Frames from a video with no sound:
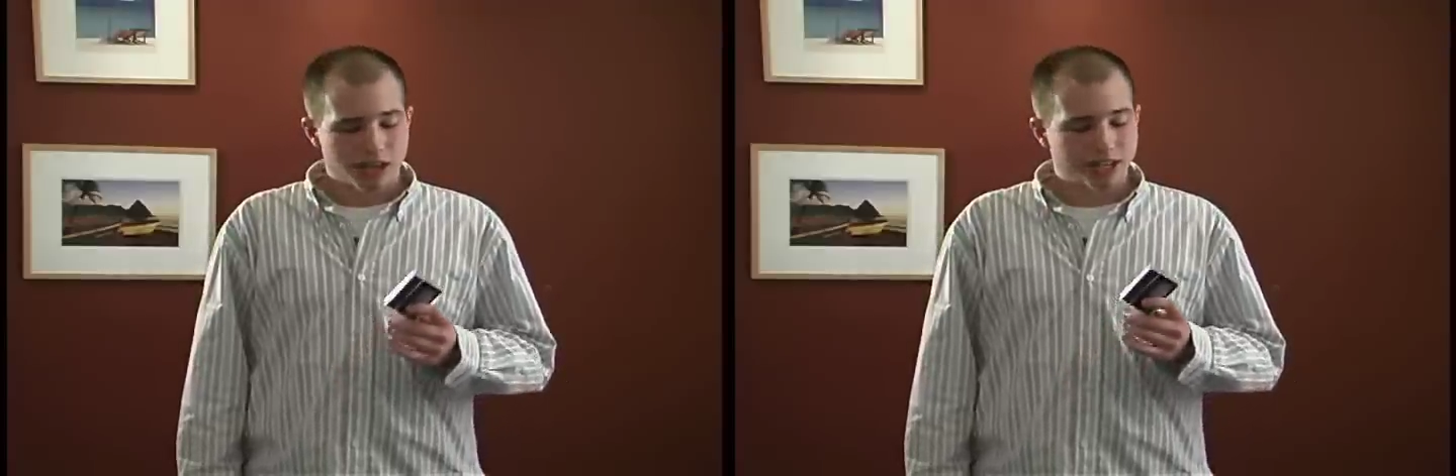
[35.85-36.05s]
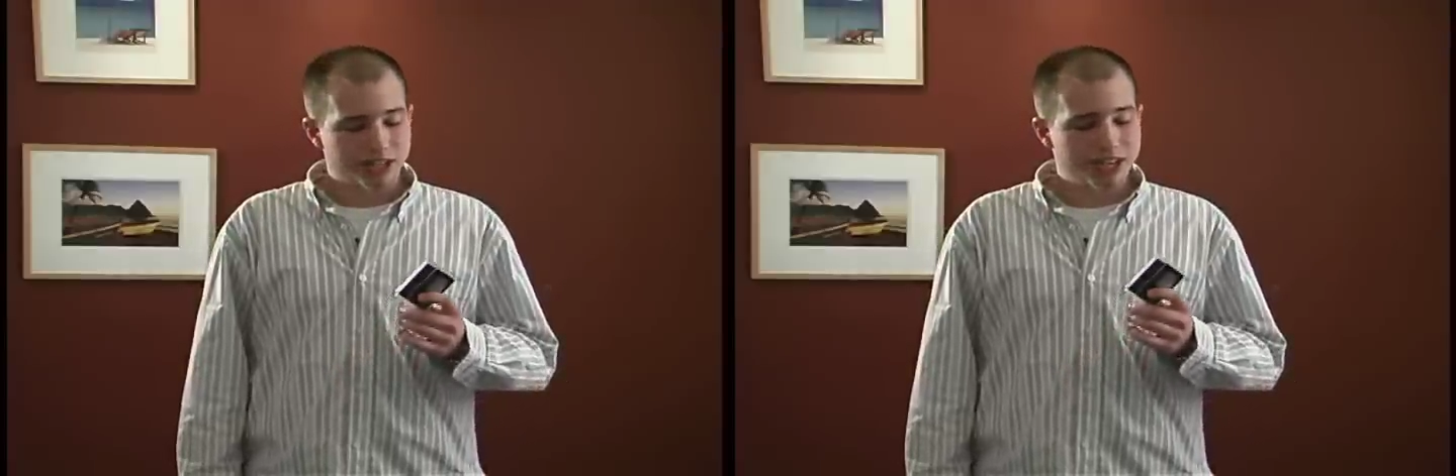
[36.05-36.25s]

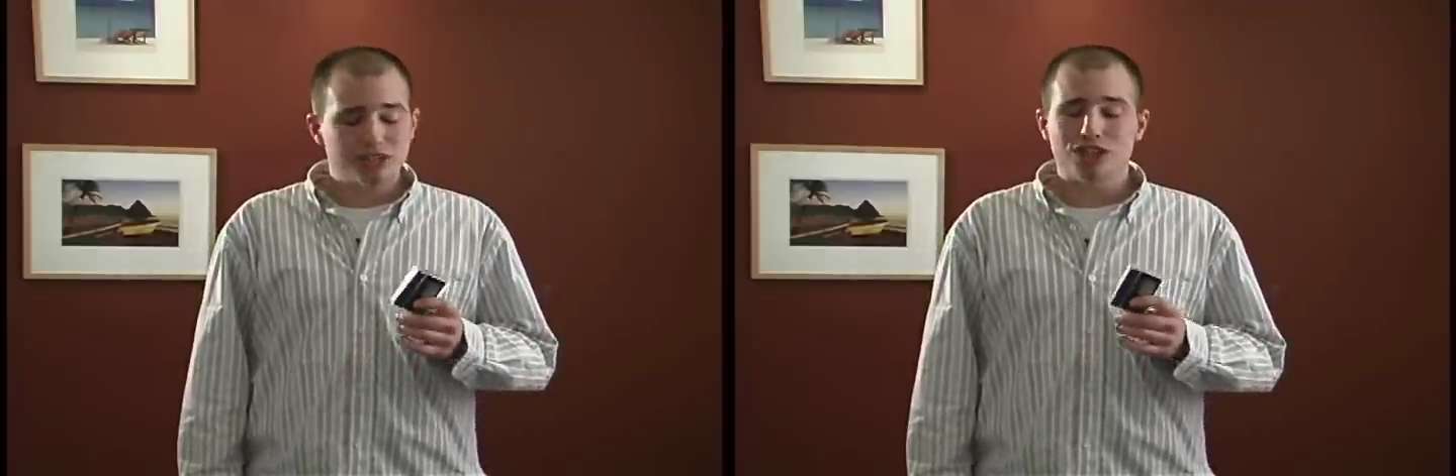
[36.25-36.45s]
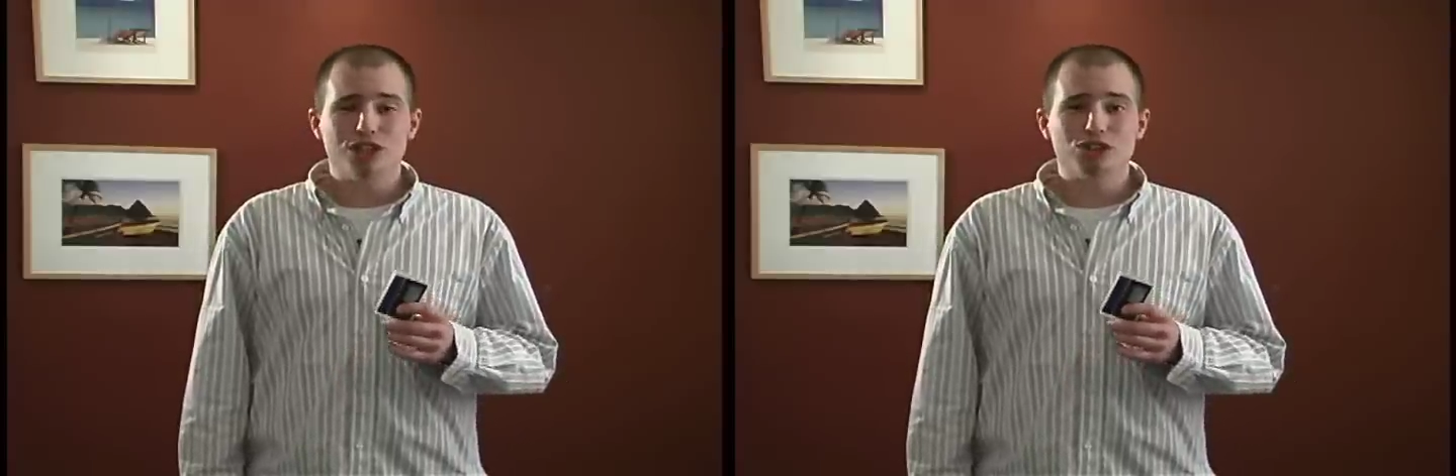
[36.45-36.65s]
It's
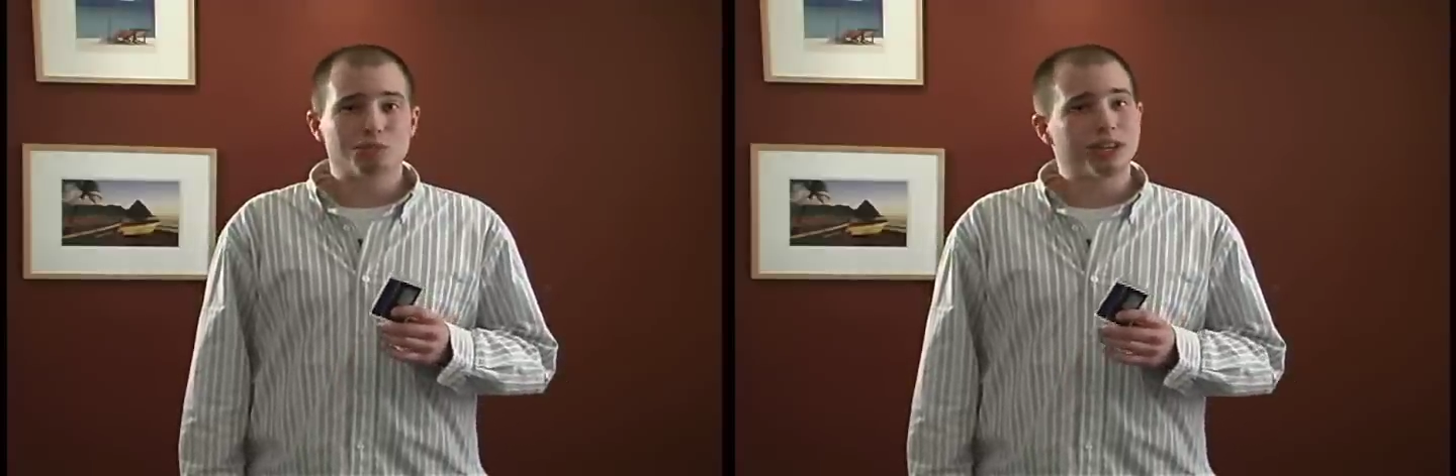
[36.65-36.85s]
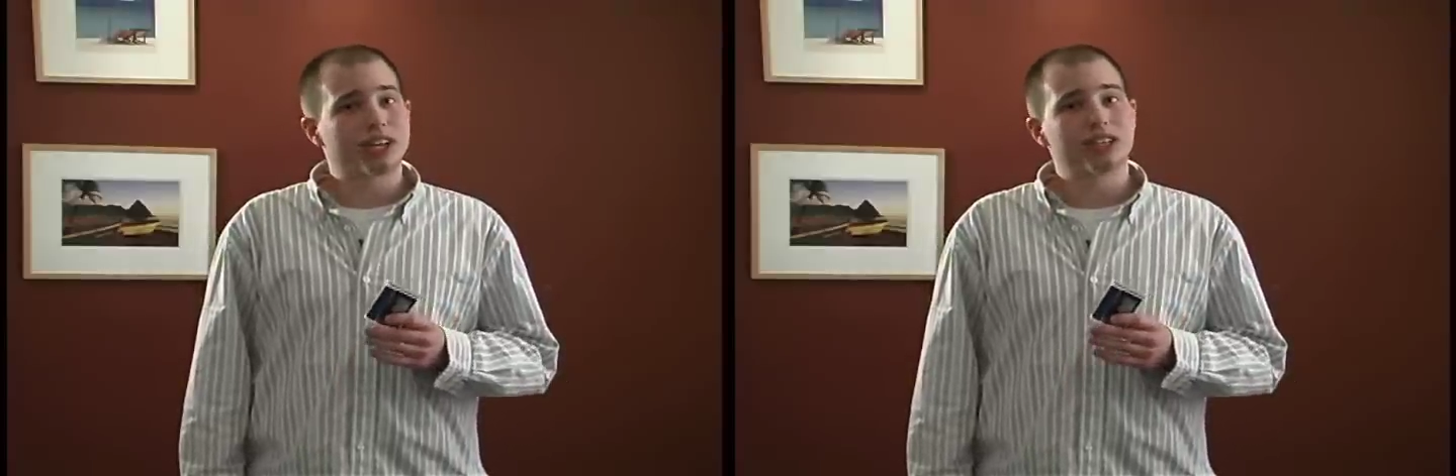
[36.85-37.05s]
easy to use
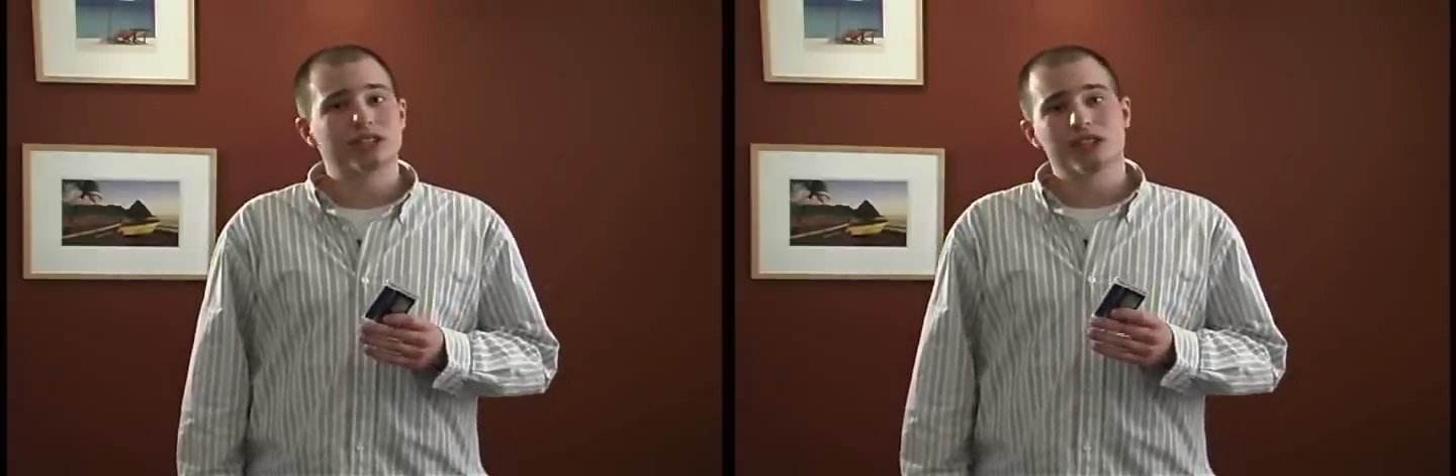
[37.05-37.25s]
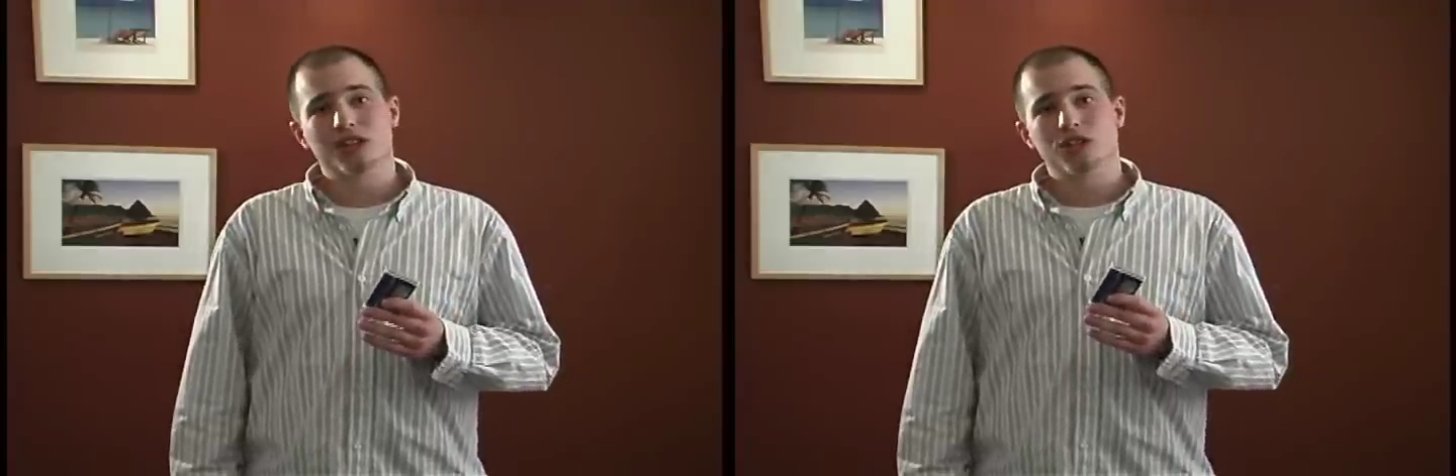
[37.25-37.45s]
because